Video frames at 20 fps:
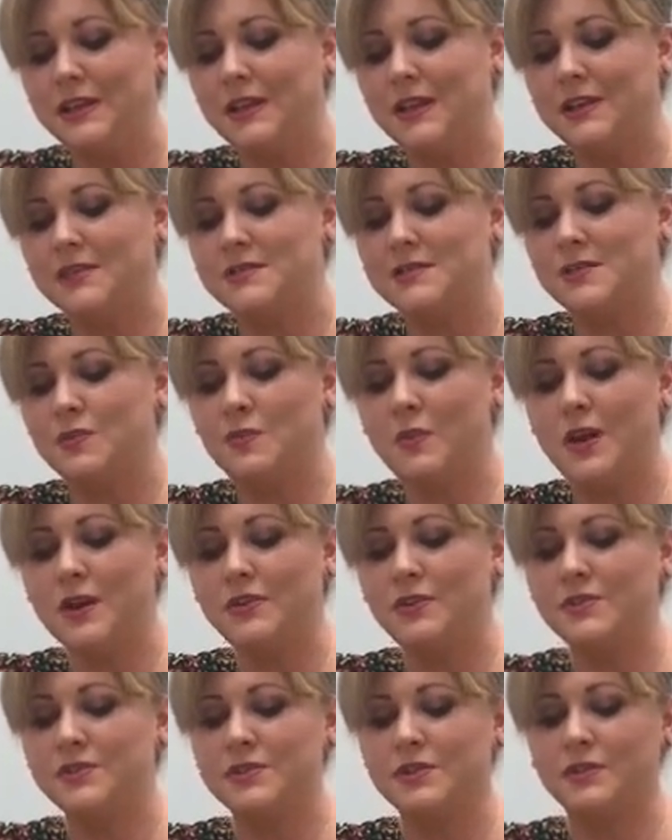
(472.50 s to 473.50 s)
It's the
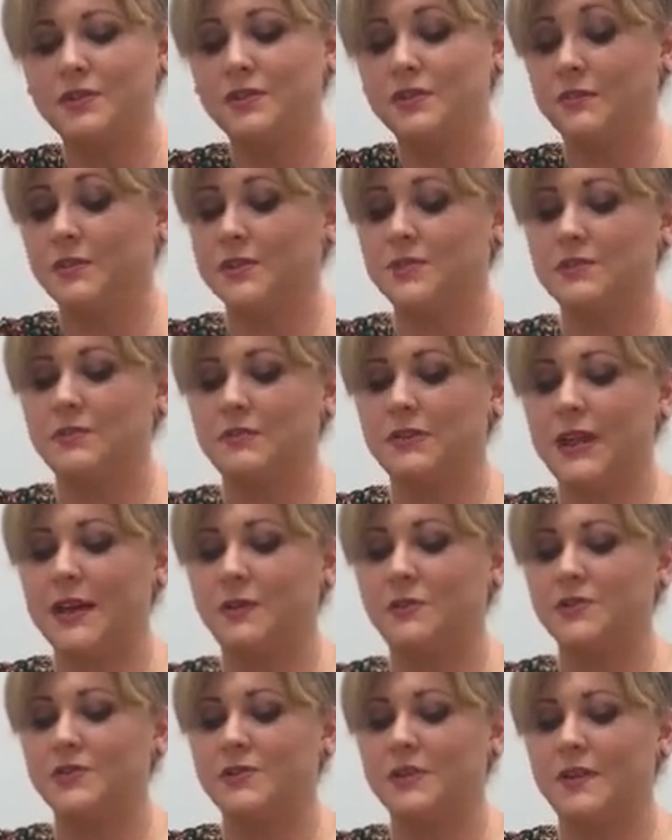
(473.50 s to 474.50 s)
one universal
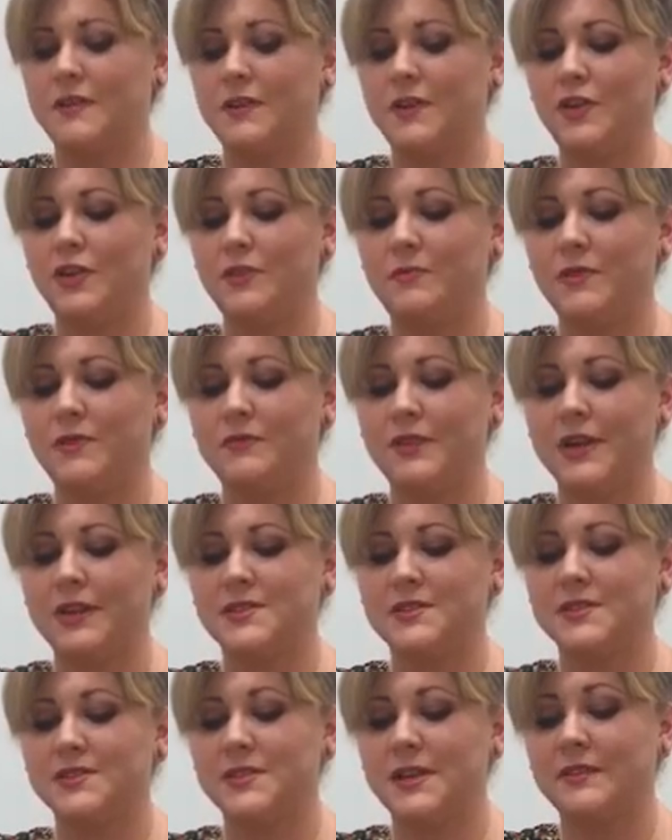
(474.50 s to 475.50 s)
language that the human
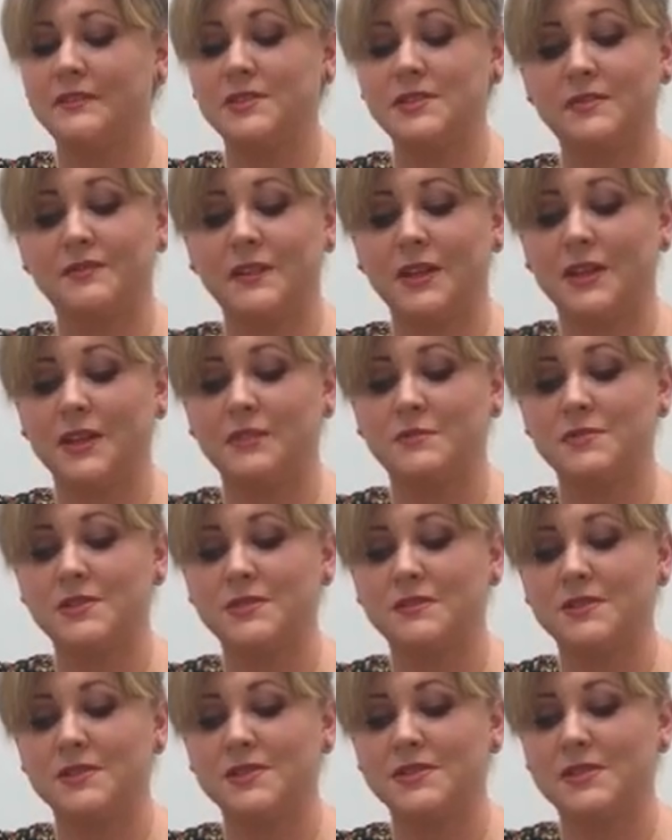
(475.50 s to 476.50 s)
race has ever
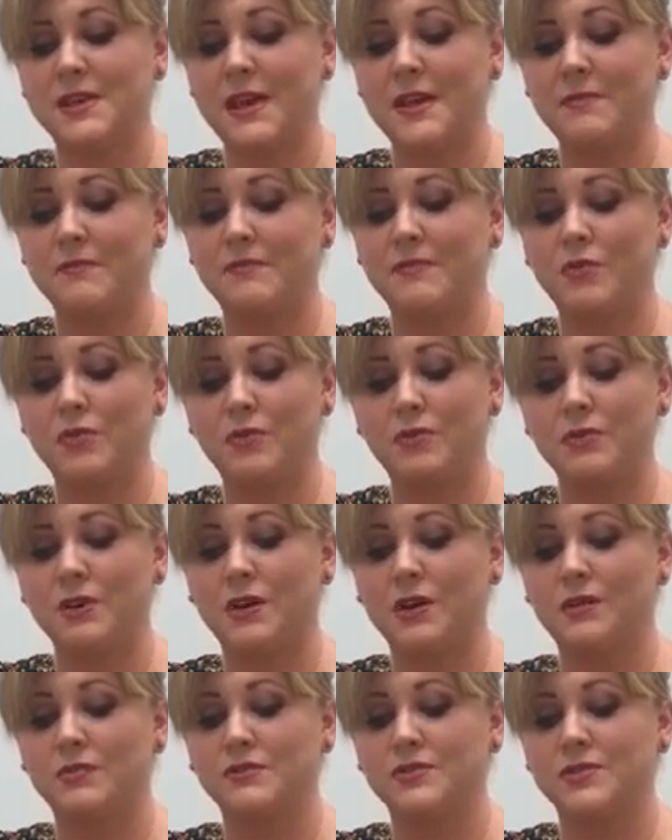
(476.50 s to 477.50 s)
developed, the same for all the
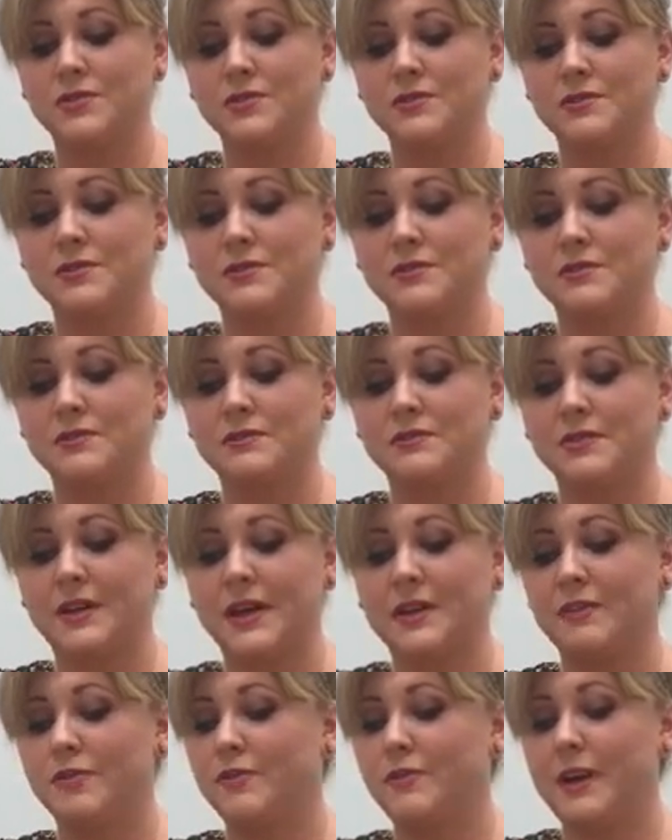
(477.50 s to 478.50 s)
cultures
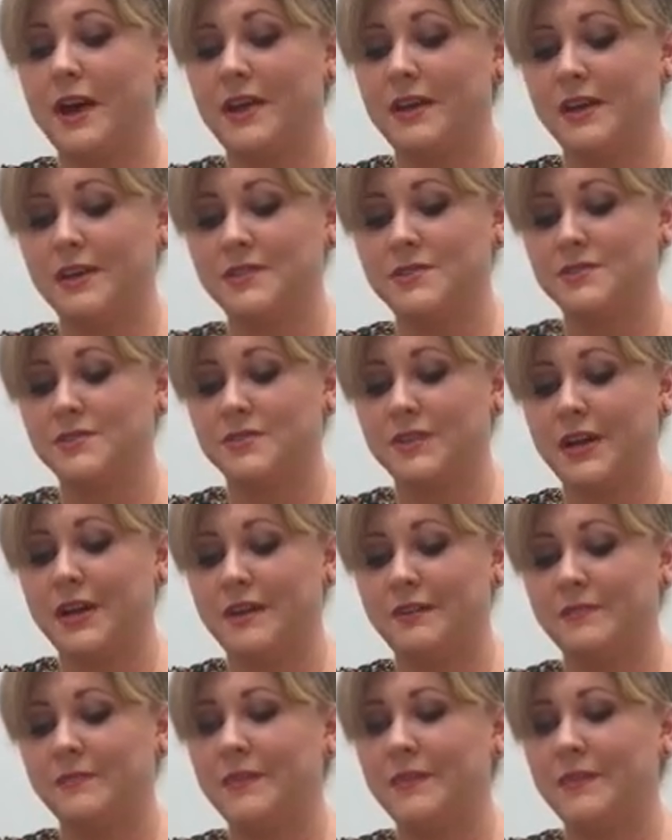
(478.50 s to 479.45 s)
and throughout history.